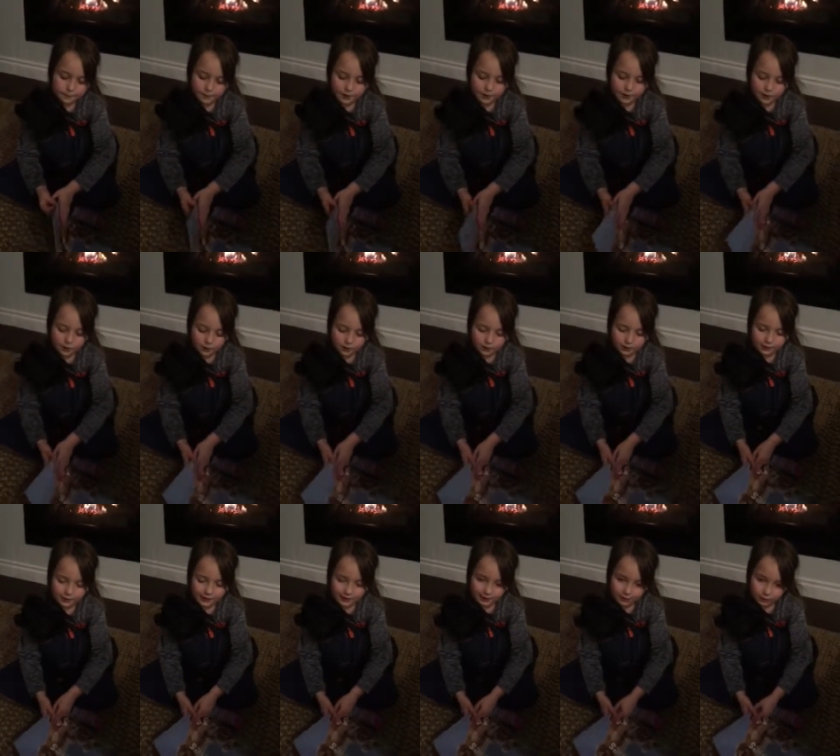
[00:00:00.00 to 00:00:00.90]
puppies are
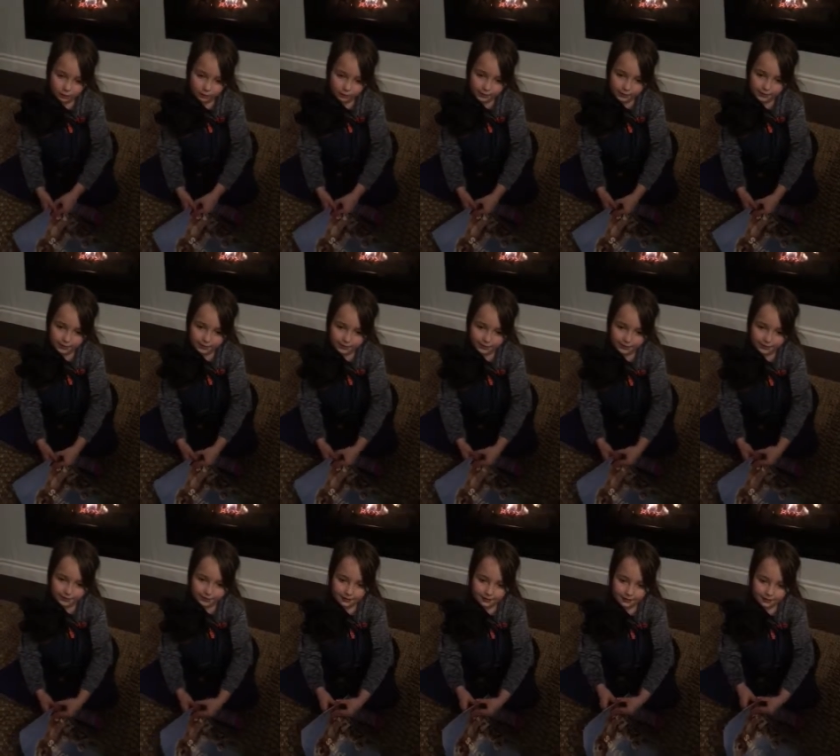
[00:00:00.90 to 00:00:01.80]
six
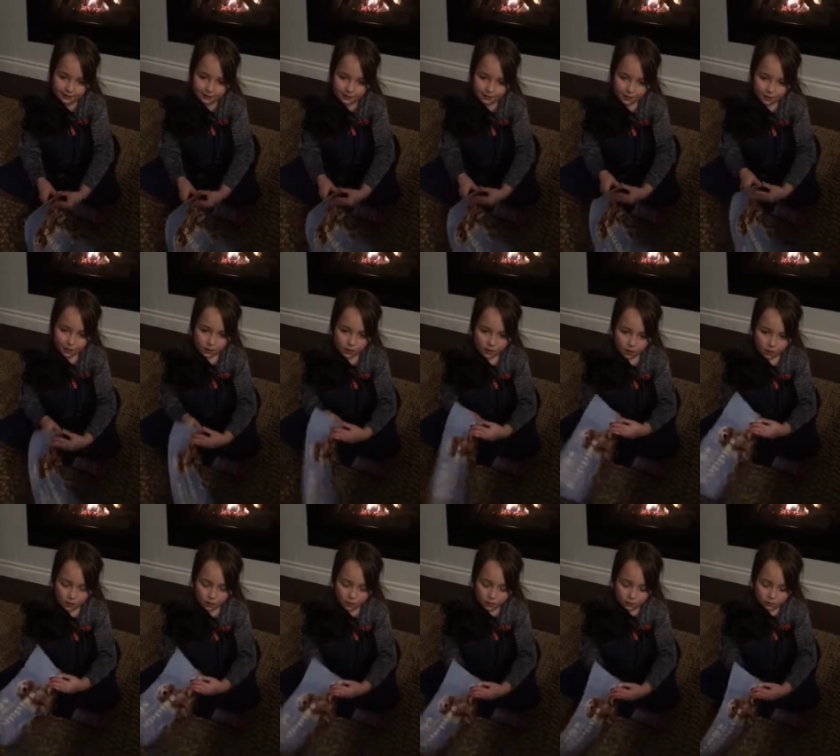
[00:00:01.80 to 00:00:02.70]
weeks
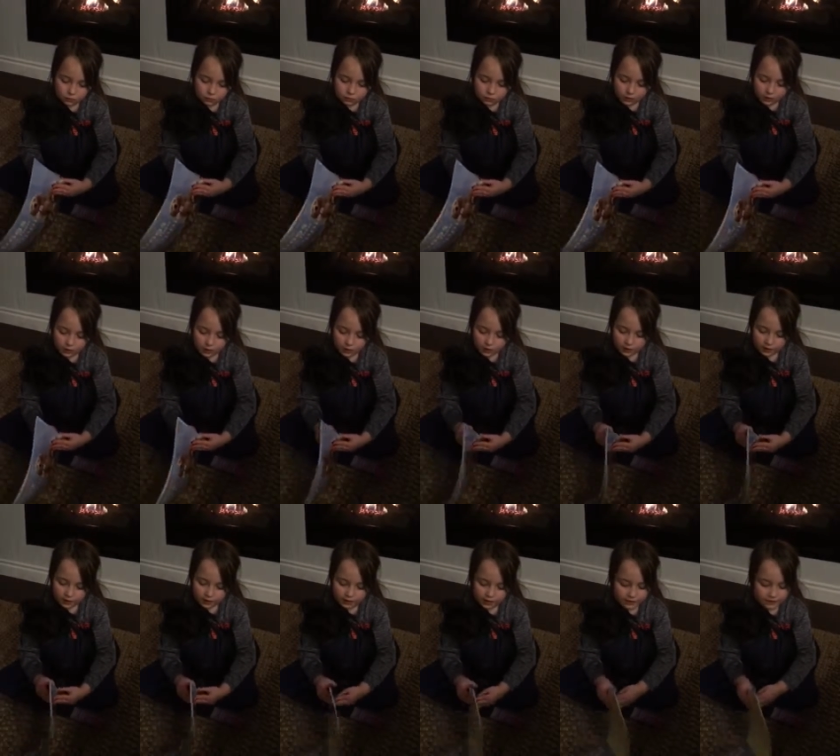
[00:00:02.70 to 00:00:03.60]
old,
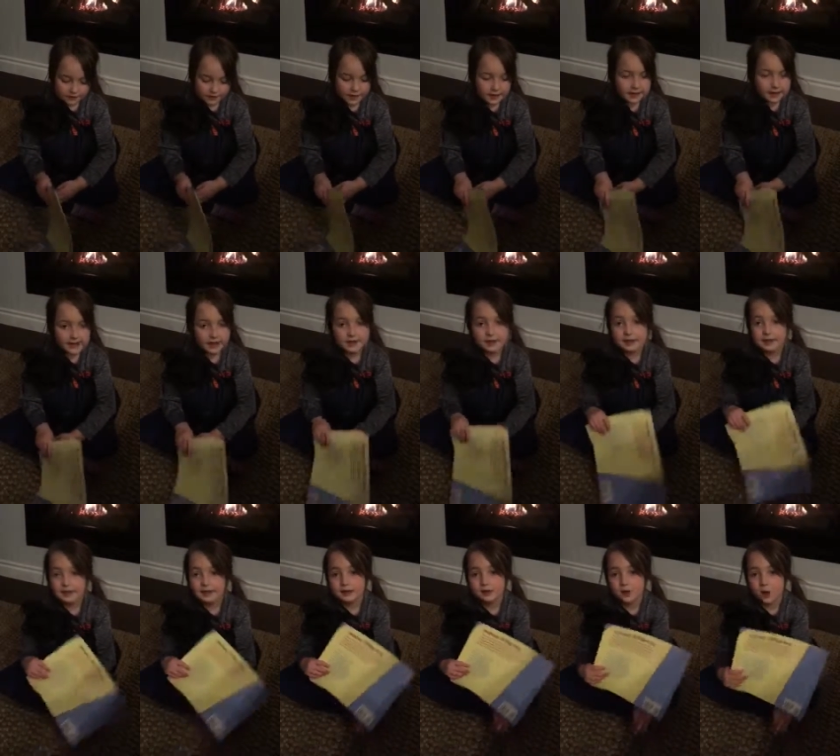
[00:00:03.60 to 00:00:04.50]
then they can
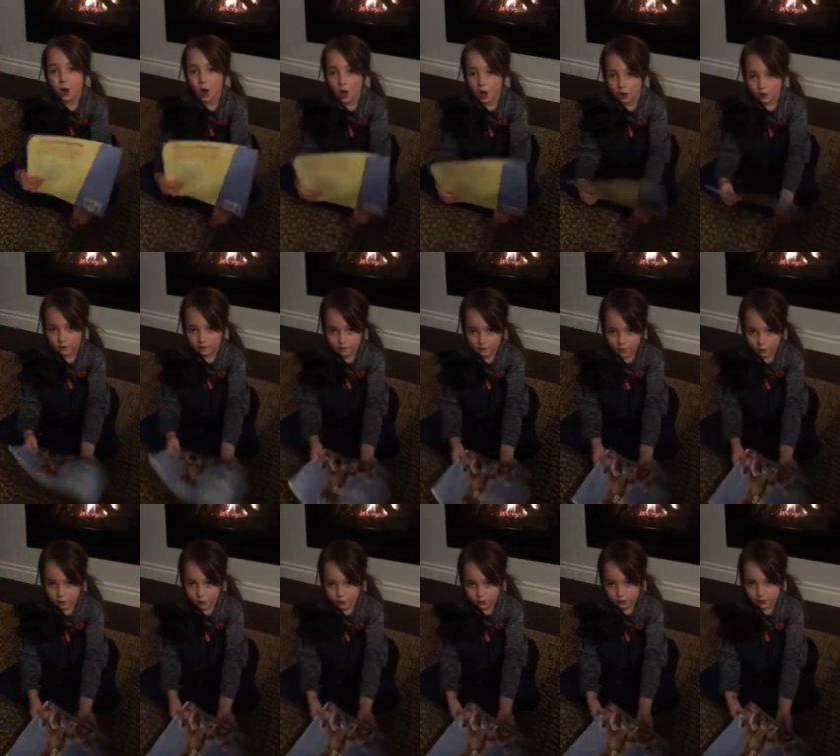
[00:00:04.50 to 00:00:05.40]
eat dog
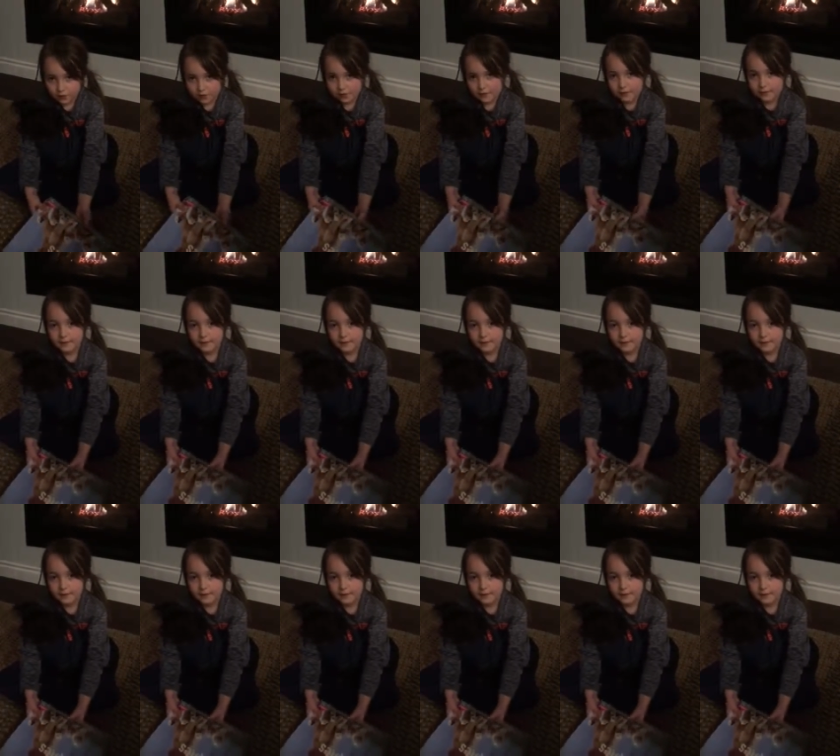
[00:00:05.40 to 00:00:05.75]
food.